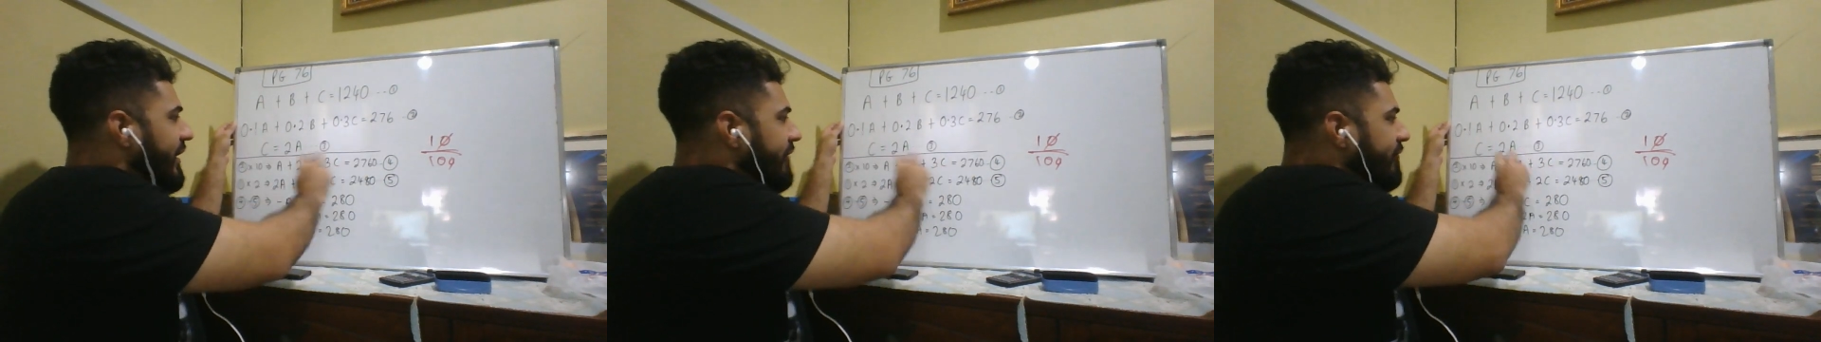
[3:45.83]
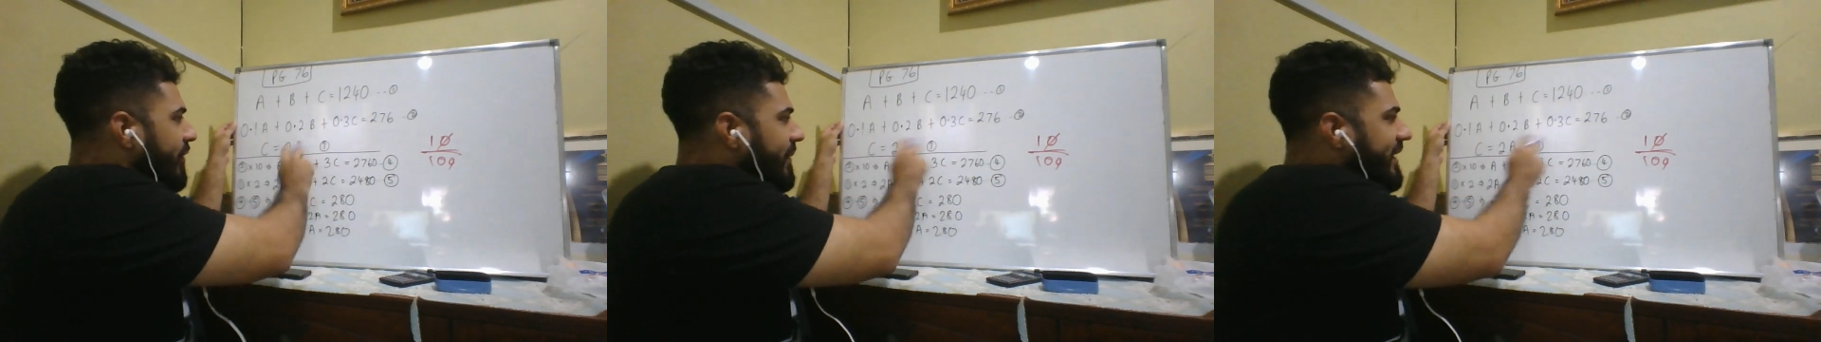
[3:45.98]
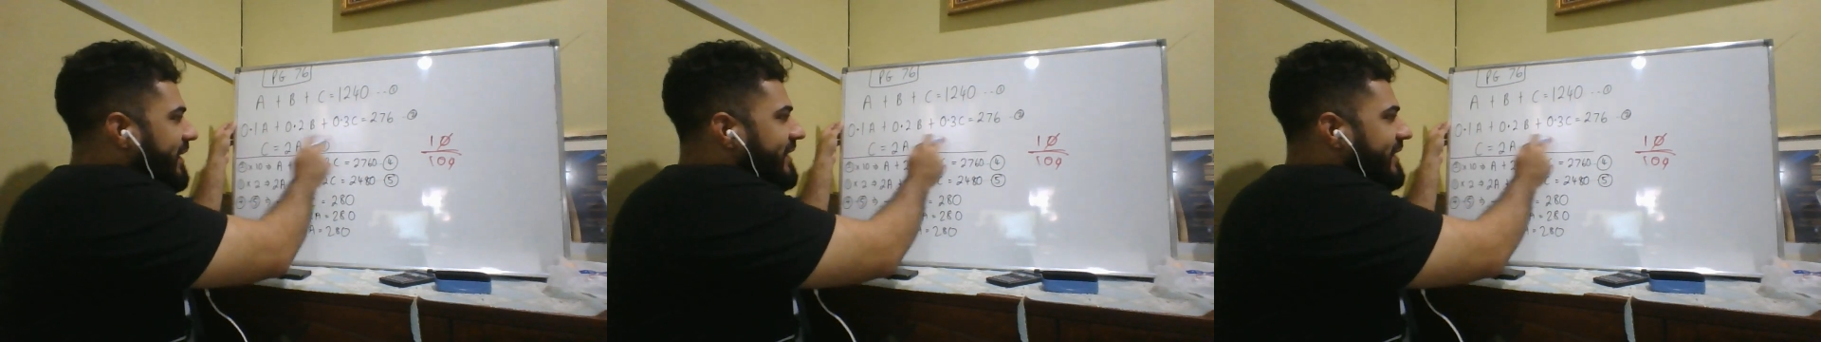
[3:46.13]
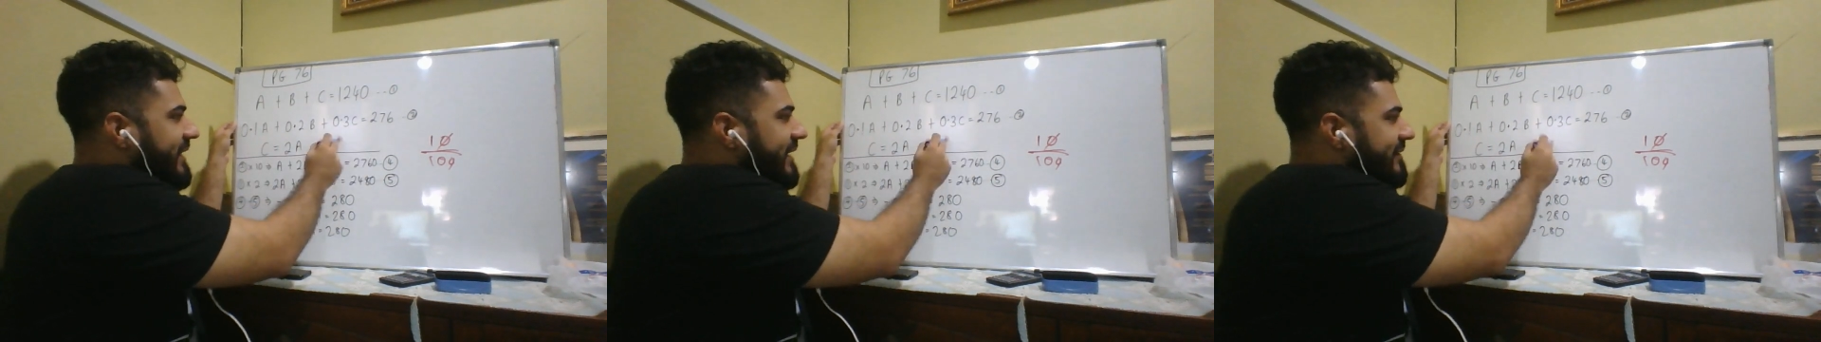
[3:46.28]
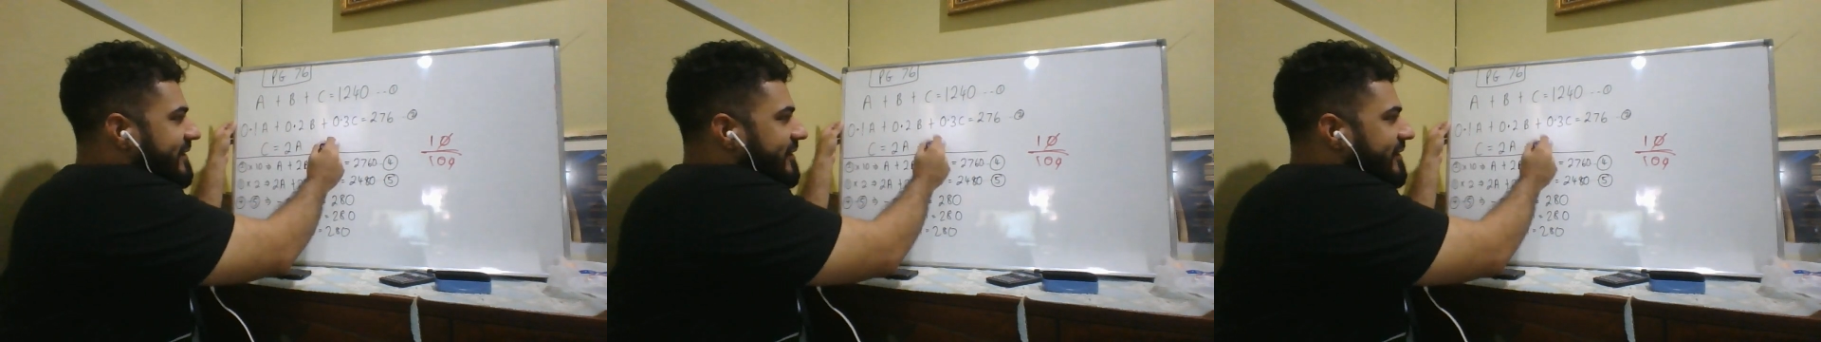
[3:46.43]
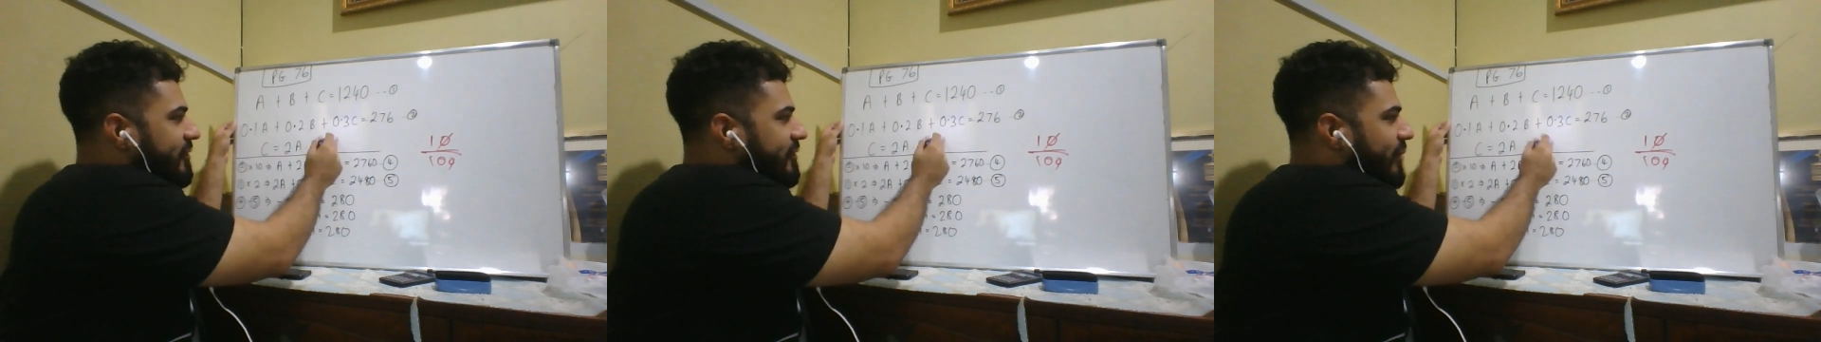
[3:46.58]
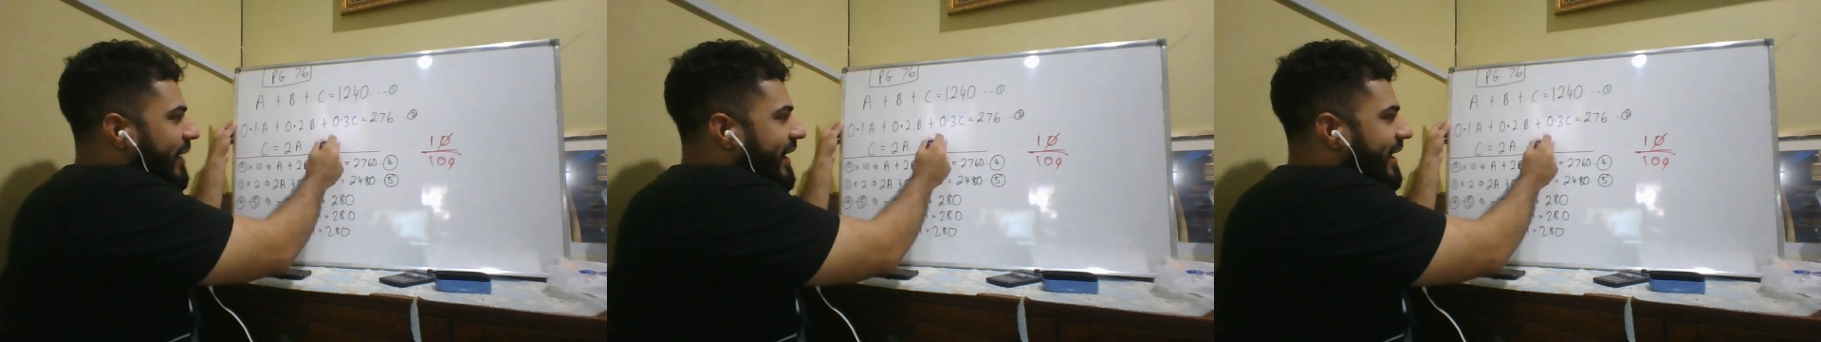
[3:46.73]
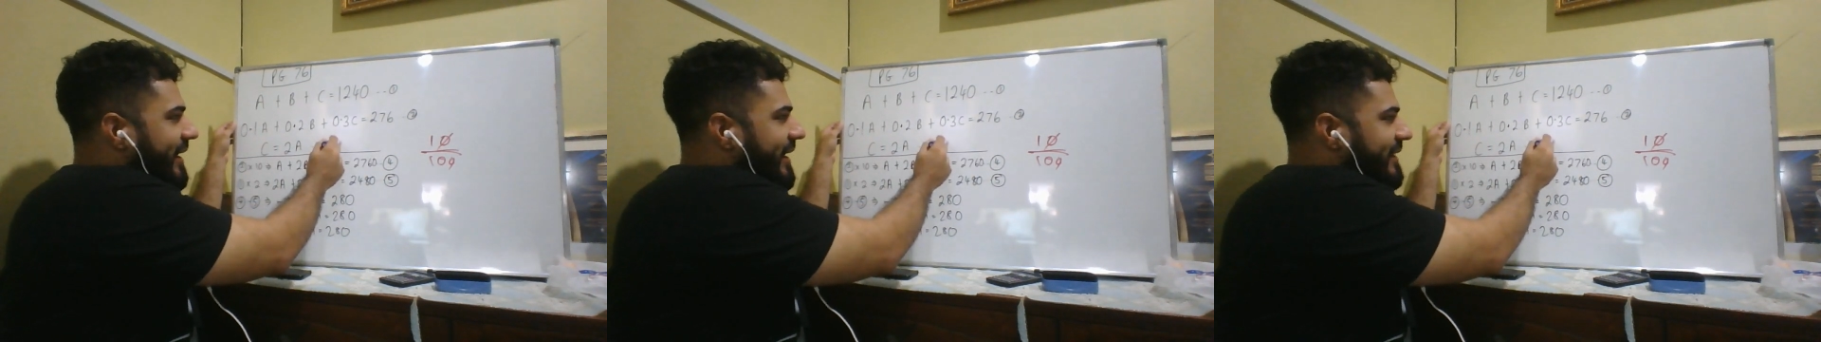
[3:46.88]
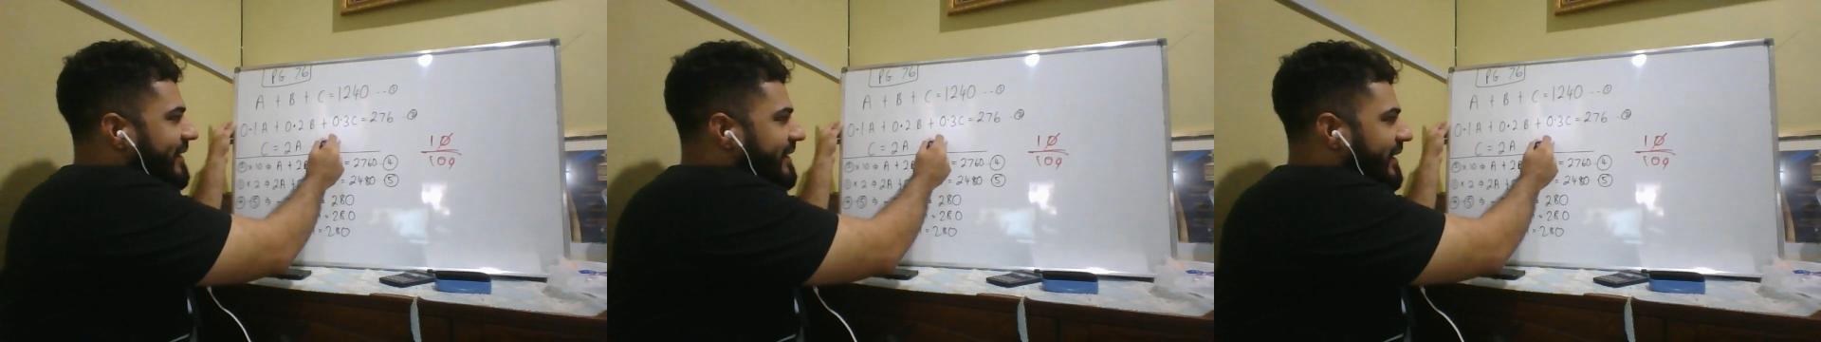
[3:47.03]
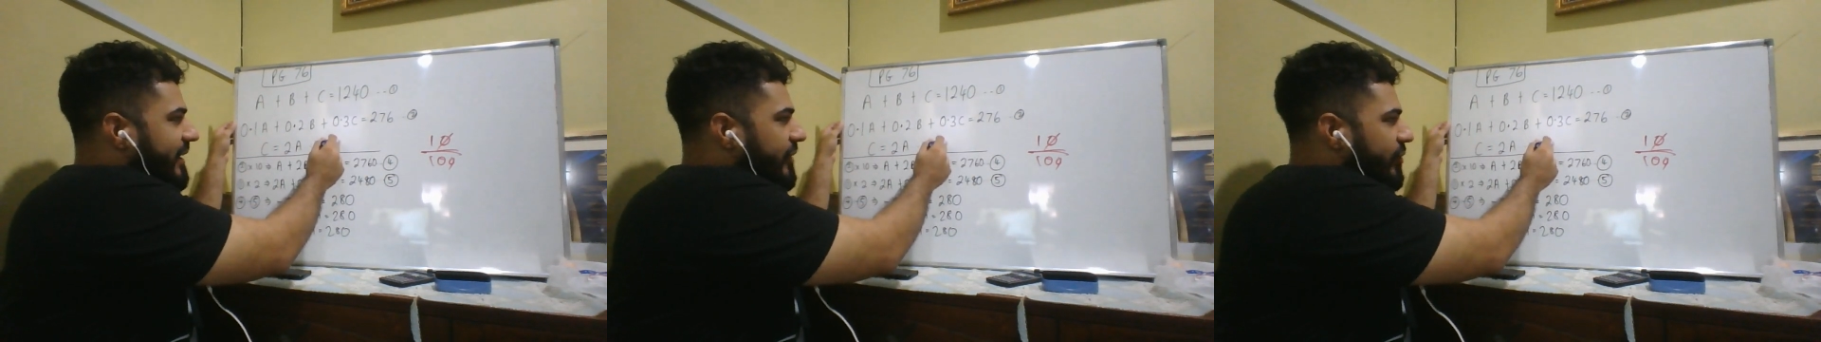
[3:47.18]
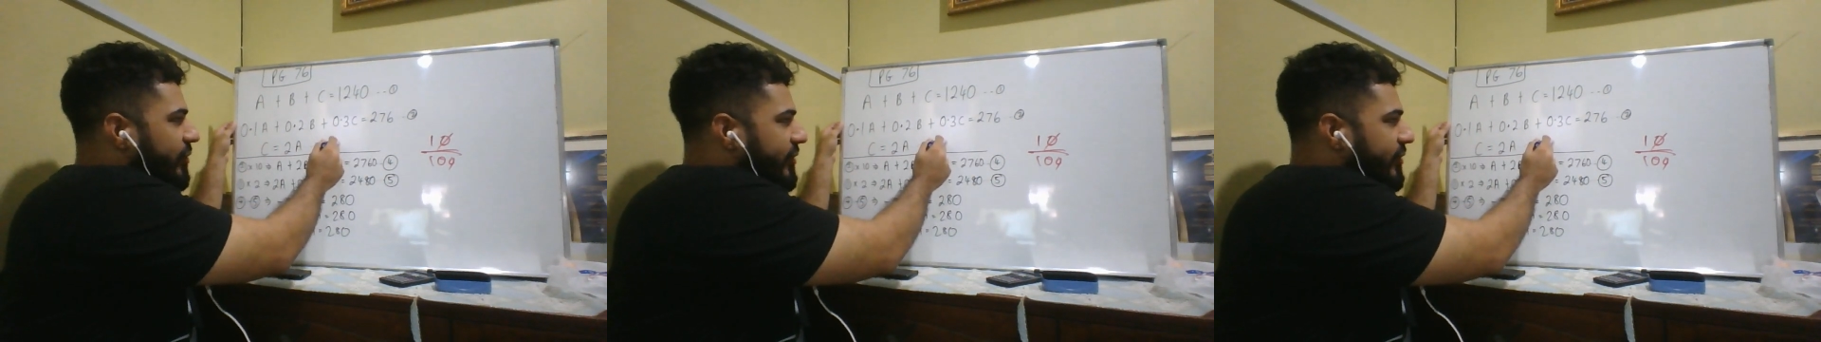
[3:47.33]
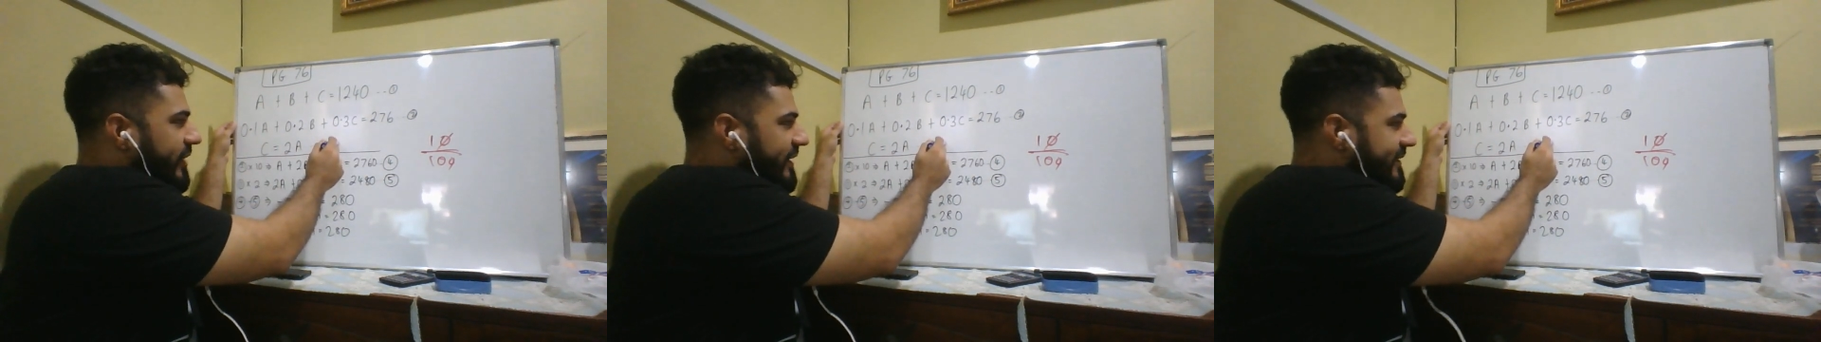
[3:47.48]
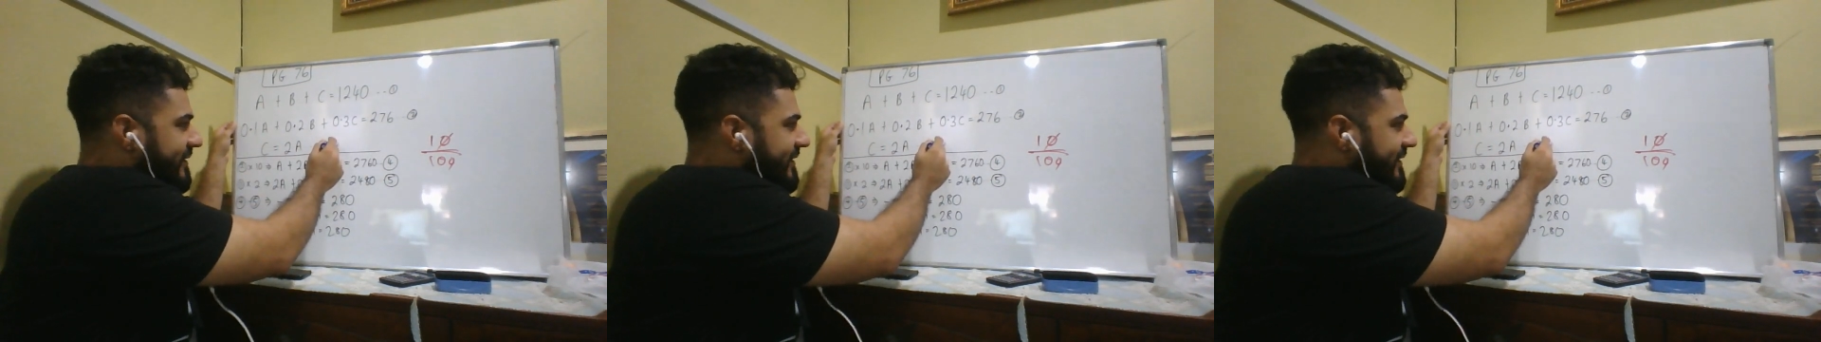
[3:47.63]
For me, this is where the clue
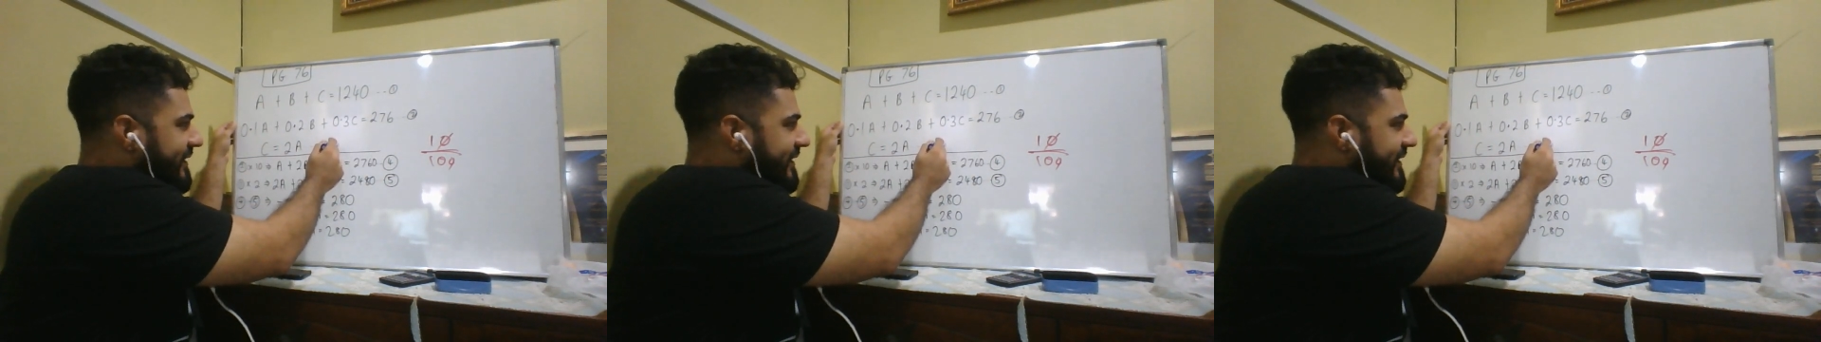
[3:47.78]
is.